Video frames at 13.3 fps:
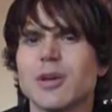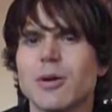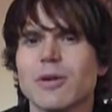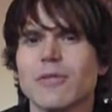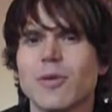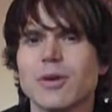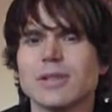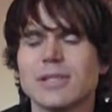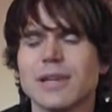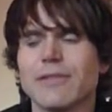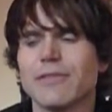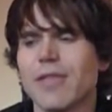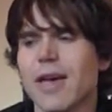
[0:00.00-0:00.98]
tone of voice
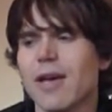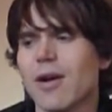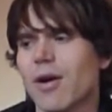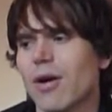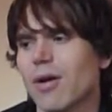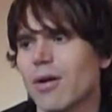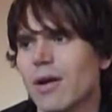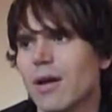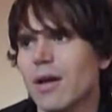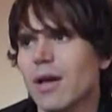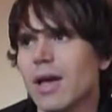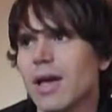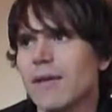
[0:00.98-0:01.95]
if
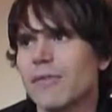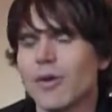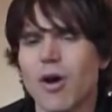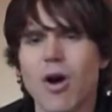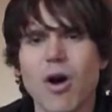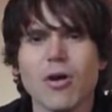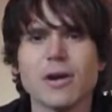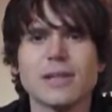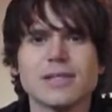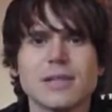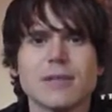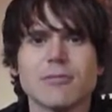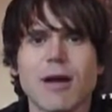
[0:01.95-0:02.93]
their heart
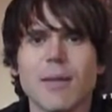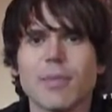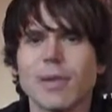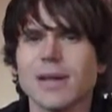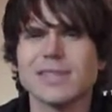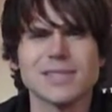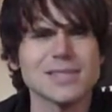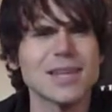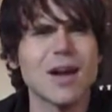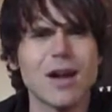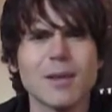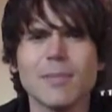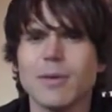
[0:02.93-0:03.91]
is in the right place, because
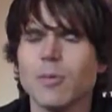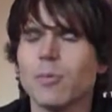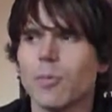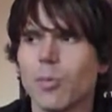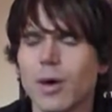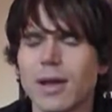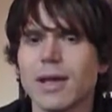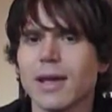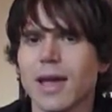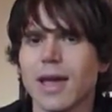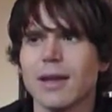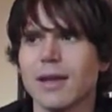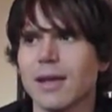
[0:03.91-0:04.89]
they ought to be
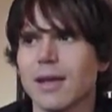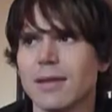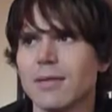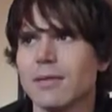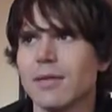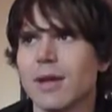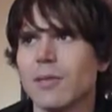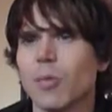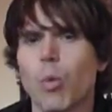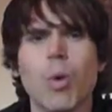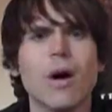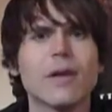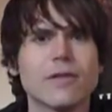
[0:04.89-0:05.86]
willing and
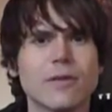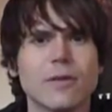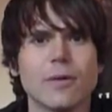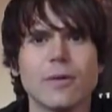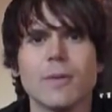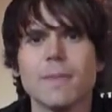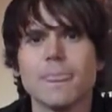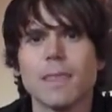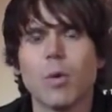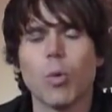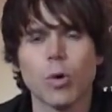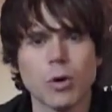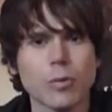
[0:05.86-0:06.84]
want to
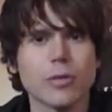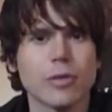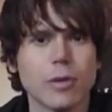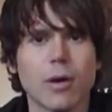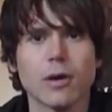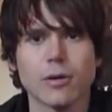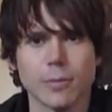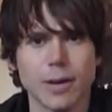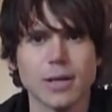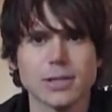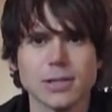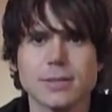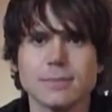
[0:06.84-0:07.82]
work with you on your
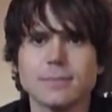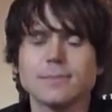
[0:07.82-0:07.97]
budget.